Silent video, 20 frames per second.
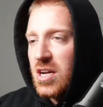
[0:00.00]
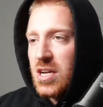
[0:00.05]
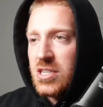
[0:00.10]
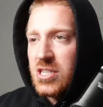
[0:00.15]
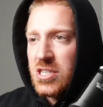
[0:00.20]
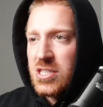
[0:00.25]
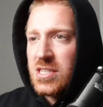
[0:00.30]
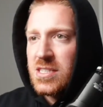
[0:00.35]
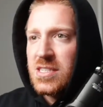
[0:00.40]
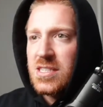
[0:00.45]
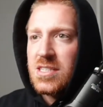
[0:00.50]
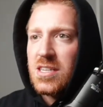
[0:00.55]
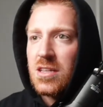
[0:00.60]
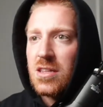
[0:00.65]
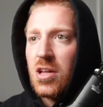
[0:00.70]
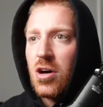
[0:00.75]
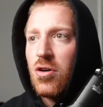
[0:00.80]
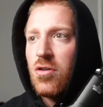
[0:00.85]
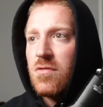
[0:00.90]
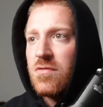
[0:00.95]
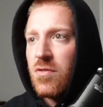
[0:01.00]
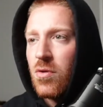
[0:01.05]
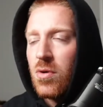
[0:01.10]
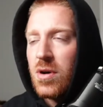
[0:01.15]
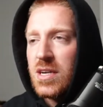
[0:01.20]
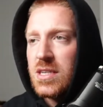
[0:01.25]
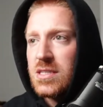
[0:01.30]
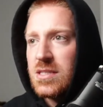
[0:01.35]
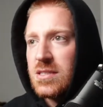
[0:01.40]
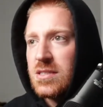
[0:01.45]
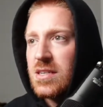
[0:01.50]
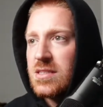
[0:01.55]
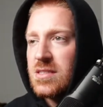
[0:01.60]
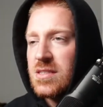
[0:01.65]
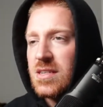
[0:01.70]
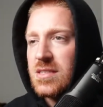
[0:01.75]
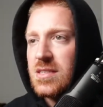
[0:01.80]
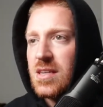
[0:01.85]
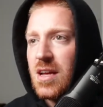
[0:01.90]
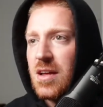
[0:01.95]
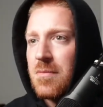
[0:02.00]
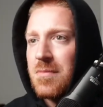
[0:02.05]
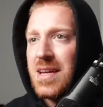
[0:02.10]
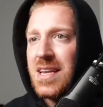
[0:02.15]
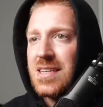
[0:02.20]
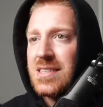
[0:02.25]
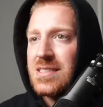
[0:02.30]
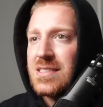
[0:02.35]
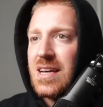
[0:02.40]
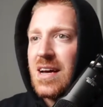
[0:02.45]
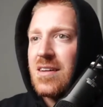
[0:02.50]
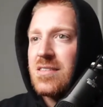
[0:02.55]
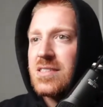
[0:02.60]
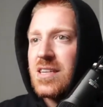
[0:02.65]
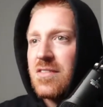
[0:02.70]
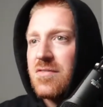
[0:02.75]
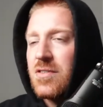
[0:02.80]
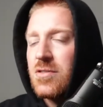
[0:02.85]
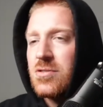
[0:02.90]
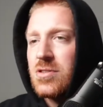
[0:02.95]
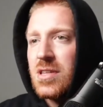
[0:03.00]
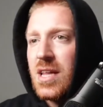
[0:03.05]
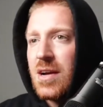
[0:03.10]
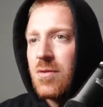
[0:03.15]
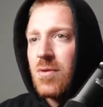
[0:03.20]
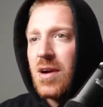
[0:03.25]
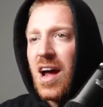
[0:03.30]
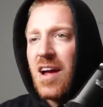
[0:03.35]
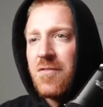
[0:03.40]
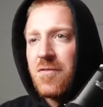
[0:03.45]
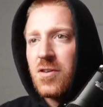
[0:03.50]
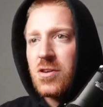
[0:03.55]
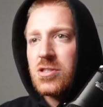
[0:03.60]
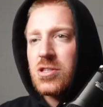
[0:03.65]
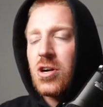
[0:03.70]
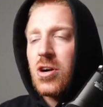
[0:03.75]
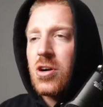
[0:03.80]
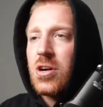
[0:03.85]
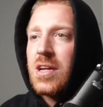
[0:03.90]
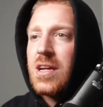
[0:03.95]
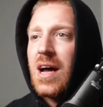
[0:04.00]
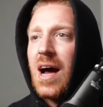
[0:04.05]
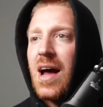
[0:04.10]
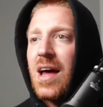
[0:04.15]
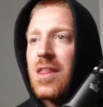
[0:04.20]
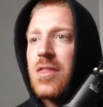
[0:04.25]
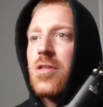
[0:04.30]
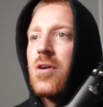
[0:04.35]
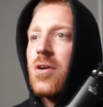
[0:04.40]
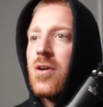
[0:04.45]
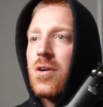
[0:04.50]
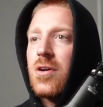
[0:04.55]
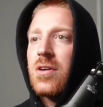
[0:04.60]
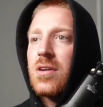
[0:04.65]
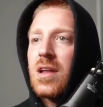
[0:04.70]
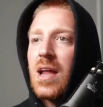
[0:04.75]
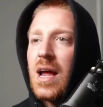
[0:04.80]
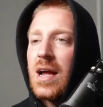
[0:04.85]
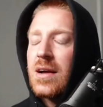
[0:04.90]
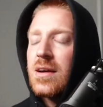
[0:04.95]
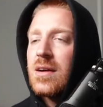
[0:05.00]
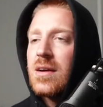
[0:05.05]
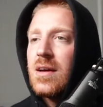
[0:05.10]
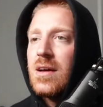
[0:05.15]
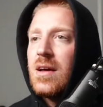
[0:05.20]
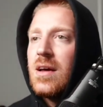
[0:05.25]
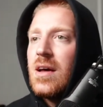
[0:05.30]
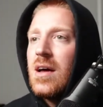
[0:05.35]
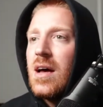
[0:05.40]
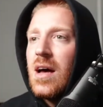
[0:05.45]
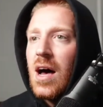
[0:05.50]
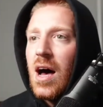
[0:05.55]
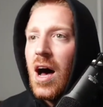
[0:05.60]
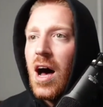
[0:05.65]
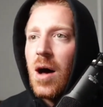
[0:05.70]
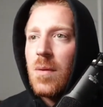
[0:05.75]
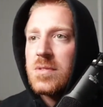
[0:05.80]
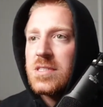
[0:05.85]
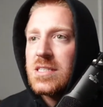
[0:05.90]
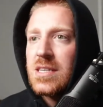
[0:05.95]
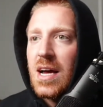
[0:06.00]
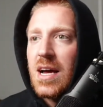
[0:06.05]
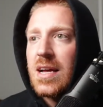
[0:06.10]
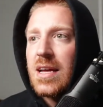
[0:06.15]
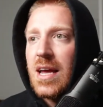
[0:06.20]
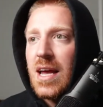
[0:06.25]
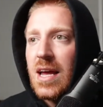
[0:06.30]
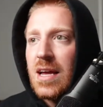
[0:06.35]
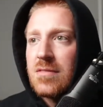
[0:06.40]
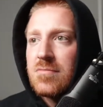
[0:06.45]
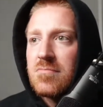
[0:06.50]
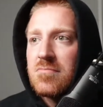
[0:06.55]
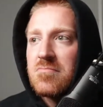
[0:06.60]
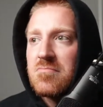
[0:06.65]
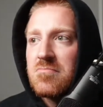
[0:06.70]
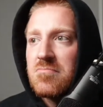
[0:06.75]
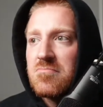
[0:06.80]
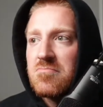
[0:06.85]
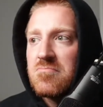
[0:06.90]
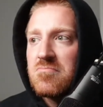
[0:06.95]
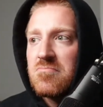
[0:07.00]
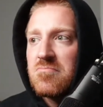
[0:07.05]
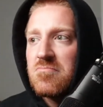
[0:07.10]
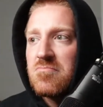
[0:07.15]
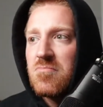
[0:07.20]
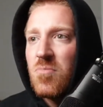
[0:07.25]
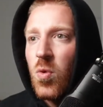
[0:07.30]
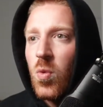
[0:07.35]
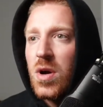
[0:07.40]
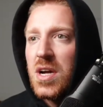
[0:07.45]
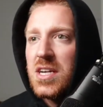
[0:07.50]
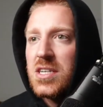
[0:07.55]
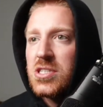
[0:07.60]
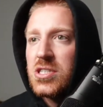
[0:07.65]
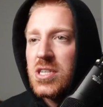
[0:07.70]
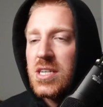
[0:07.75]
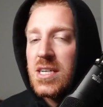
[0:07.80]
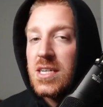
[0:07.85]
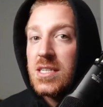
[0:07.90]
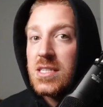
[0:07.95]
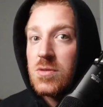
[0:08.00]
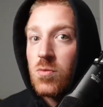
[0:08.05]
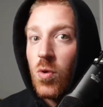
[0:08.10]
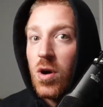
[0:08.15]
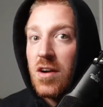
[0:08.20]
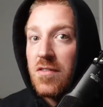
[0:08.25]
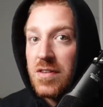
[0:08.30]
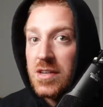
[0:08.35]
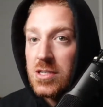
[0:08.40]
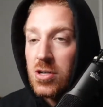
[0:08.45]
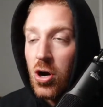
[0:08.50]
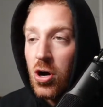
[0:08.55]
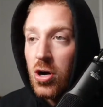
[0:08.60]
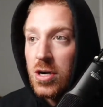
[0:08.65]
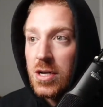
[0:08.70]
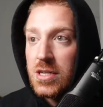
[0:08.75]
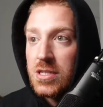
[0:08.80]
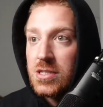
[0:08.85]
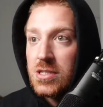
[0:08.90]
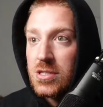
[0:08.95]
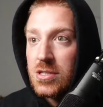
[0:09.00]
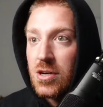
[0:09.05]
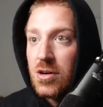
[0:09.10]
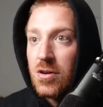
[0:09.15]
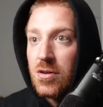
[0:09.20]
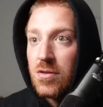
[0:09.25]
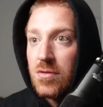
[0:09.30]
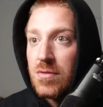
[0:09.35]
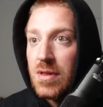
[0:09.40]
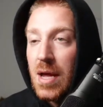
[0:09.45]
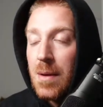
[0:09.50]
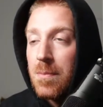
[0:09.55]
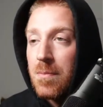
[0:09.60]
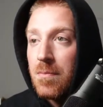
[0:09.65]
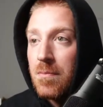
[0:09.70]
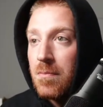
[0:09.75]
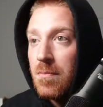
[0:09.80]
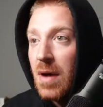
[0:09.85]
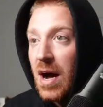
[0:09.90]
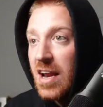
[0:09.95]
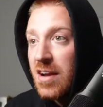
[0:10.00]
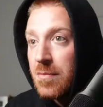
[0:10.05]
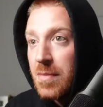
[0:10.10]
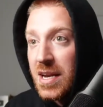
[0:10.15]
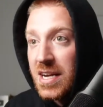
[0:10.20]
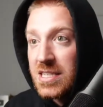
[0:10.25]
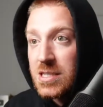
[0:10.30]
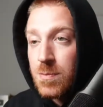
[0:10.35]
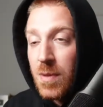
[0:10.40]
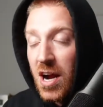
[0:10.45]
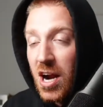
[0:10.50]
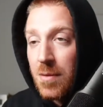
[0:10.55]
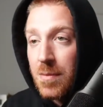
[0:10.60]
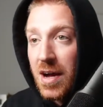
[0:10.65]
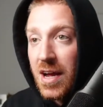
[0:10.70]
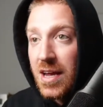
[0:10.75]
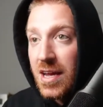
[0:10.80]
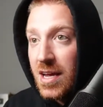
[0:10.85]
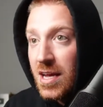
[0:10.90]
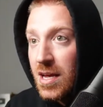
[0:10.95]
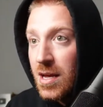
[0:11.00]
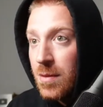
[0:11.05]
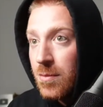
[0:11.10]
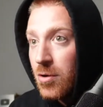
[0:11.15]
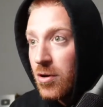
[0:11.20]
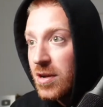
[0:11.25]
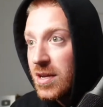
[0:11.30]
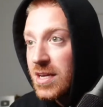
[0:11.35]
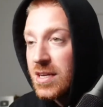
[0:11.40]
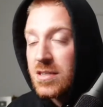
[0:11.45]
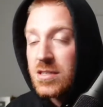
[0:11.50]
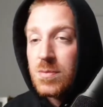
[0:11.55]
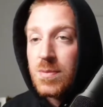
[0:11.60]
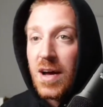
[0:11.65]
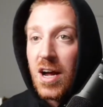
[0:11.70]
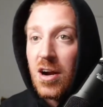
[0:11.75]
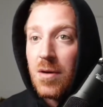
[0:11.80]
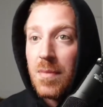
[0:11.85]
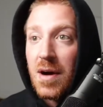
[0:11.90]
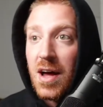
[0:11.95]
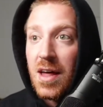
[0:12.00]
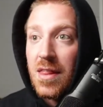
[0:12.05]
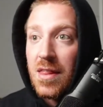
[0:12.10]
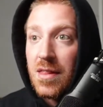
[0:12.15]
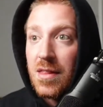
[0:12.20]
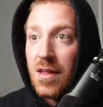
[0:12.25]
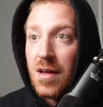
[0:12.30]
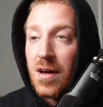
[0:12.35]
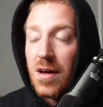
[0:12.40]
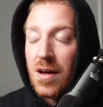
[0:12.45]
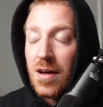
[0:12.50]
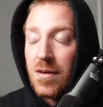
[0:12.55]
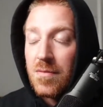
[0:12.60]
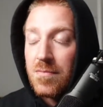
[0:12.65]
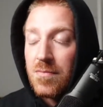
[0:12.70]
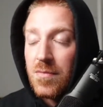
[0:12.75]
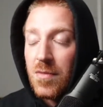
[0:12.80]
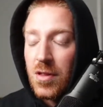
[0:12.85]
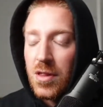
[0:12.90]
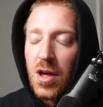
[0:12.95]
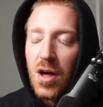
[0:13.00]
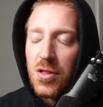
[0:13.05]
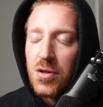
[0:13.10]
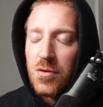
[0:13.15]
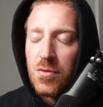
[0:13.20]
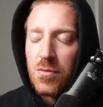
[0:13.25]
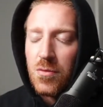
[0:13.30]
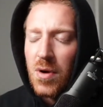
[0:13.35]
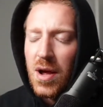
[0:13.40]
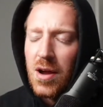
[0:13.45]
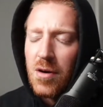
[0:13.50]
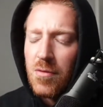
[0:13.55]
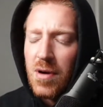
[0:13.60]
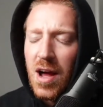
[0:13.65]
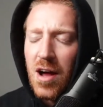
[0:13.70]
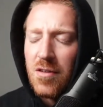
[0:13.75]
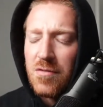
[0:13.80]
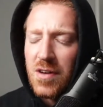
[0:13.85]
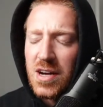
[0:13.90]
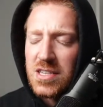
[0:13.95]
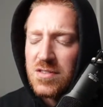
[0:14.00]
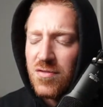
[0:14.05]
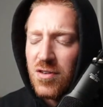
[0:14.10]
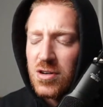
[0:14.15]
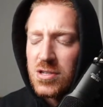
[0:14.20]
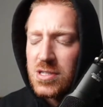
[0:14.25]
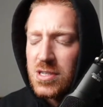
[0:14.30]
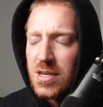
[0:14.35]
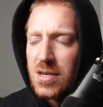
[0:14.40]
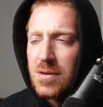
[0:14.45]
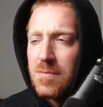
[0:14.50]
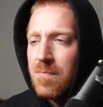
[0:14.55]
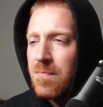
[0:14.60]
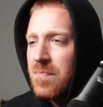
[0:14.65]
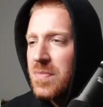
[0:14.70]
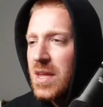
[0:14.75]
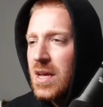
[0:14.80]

Just because it's a low voice doesn't necessarily mean it sounds like Future. Like when I first heard it, I heard like Homixide Gang which is one of his artists. So they might have been inspired by him or he inspired by uh, the other way around, vice versa.